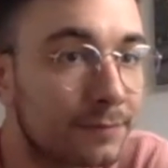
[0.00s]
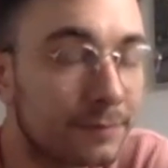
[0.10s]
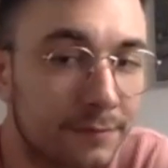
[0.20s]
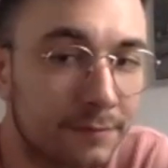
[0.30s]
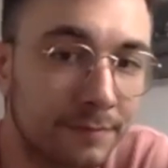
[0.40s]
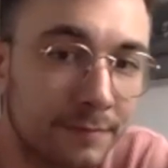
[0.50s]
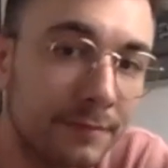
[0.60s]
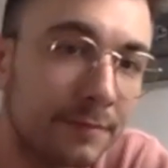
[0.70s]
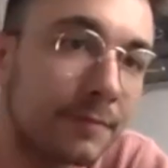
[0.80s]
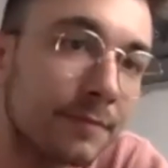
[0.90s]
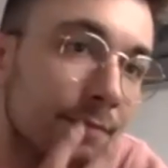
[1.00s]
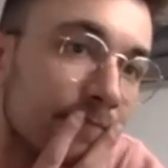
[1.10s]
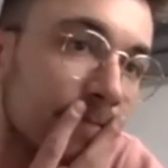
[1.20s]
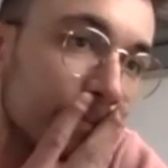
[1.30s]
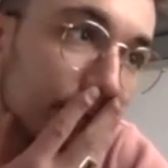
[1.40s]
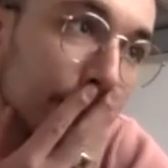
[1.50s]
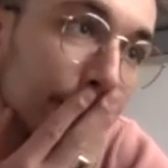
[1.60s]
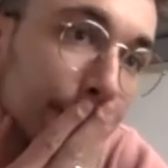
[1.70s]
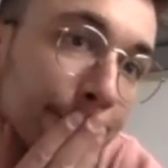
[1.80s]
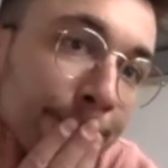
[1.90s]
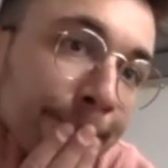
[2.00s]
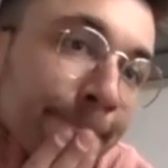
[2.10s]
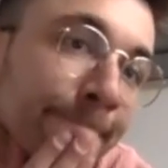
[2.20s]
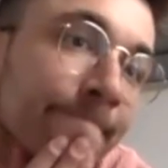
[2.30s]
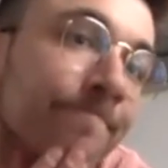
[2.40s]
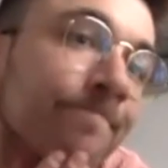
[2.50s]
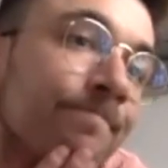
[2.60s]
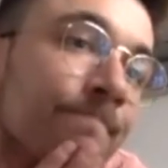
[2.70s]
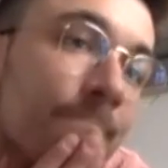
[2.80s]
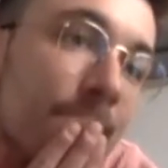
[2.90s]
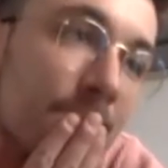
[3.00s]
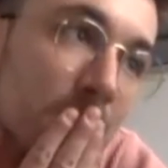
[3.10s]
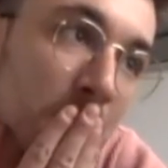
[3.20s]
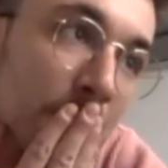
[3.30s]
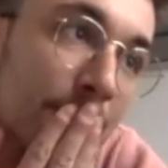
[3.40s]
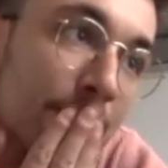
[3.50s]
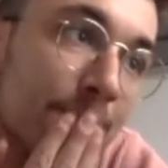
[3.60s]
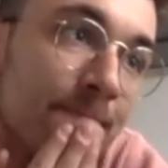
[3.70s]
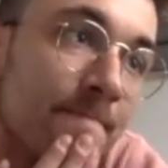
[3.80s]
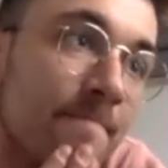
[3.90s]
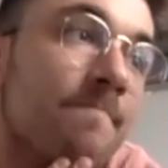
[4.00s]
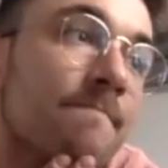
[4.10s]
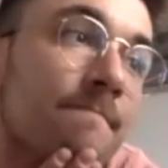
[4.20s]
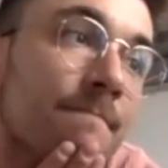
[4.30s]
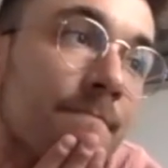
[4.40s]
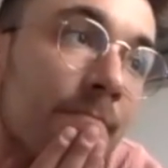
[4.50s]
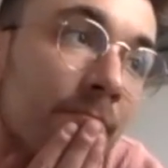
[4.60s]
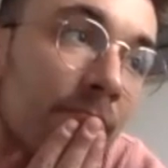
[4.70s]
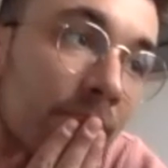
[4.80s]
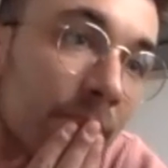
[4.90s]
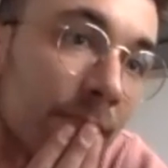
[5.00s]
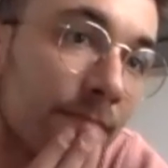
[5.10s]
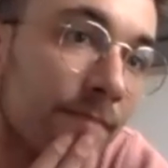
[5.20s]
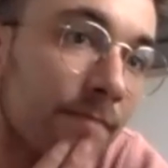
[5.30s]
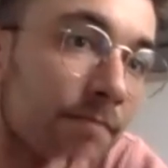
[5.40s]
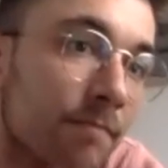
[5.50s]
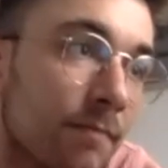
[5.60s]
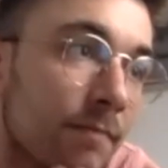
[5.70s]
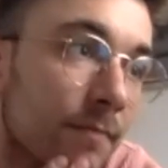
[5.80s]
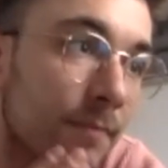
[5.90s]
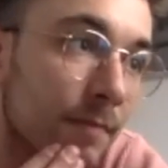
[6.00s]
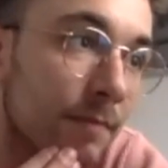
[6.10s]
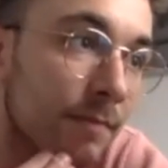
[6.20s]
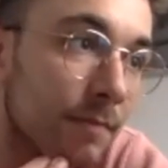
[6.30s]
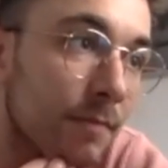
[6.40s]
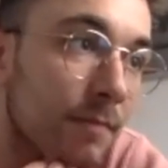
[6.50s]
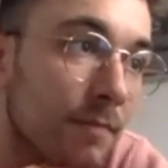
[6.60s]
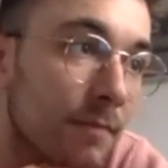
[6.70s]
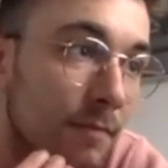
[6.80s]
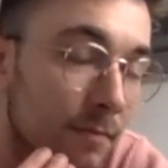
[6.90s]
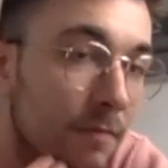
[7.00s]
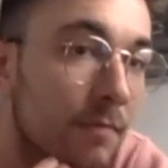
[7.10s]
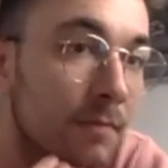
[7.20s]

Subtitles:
[no speech]